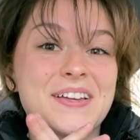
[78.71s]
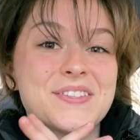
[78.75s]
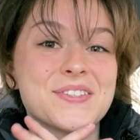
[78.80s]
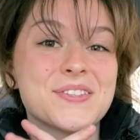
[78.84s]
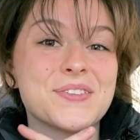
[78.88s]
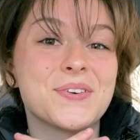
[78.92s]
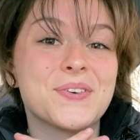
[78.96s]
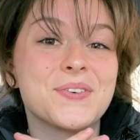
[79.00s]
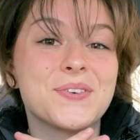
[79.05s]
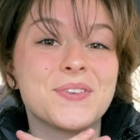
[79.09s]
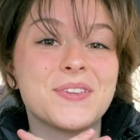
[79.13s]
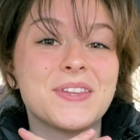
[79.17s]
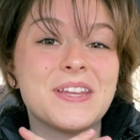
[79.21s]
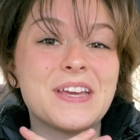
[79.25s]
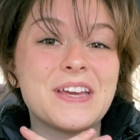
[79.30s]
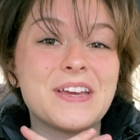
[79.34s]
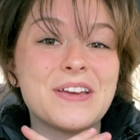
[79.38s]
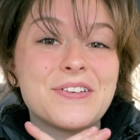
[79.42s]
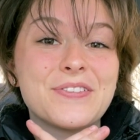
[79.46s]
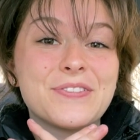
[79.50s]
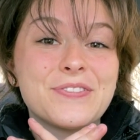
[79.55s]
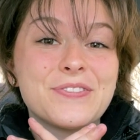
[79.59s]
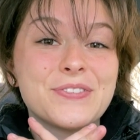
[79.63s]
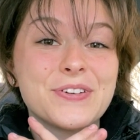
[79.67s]
So
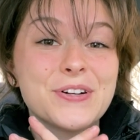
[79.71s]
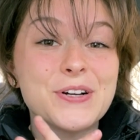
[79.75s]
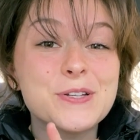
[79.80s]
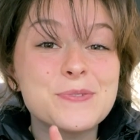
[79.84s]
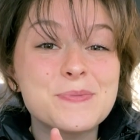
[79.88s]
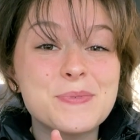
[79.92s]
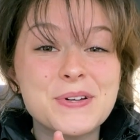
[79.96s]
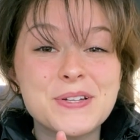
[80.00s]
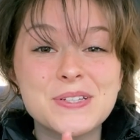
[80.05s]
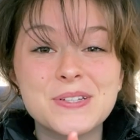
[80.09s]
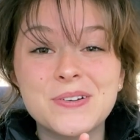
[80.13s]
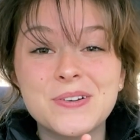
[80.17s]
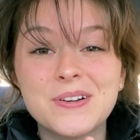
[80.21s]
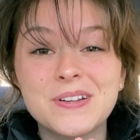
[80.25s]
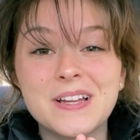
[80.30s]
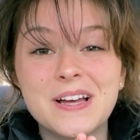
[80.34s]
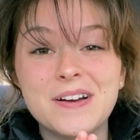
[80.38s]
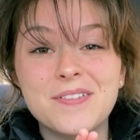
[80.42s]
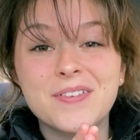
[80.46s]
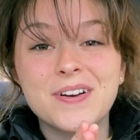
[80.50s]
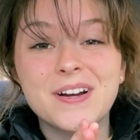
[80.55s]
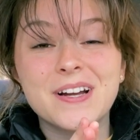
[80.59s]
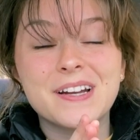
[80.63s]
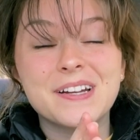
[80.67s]
the first bookstore
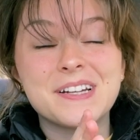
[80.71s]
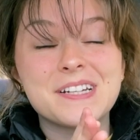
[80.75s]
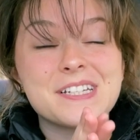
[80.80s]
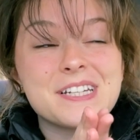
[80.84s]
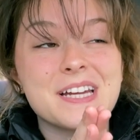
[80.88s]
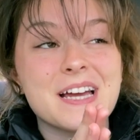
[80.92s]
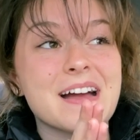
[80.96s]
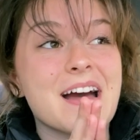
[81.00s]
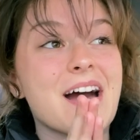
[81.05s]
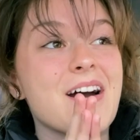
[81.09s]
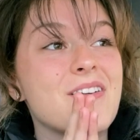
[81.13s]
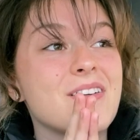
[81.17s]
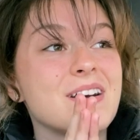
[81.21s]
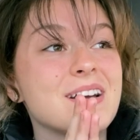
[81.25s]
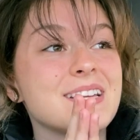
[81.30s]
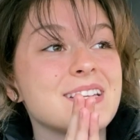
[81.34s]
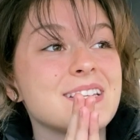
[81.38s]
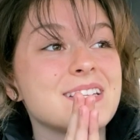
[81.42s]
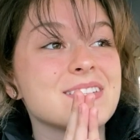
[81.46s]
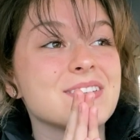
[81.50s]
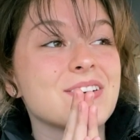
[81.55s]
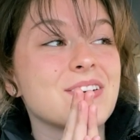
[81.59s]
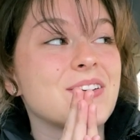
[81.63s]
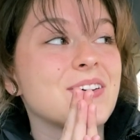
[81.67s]
that we're going to check out
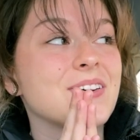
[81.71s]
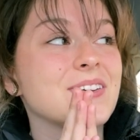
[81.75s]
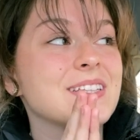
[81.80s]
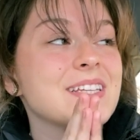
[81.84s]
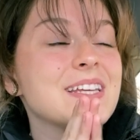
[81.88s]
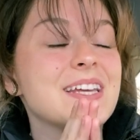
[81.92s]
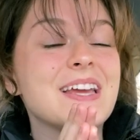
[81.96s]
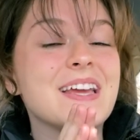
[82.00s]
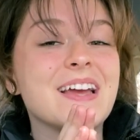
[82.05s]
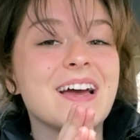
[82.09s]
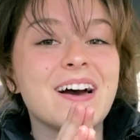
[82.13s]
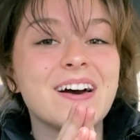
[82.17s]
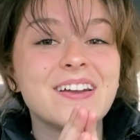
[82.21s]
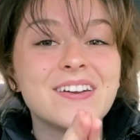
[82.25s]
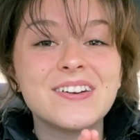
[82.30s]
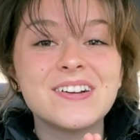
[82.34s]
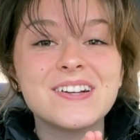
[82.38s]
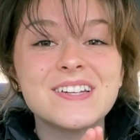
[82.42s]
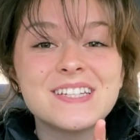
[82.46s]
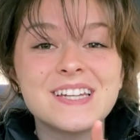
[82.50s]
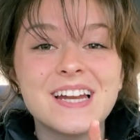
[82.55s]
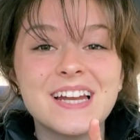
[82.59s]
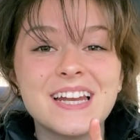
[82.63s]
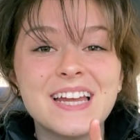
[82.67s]
is called The
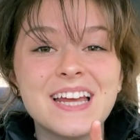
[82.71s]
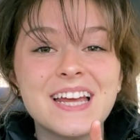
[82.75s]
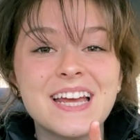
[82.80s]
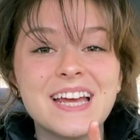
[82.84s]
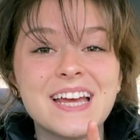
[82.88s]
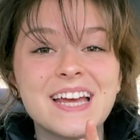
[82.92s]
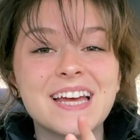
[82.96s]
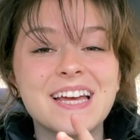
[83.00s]
Understudy.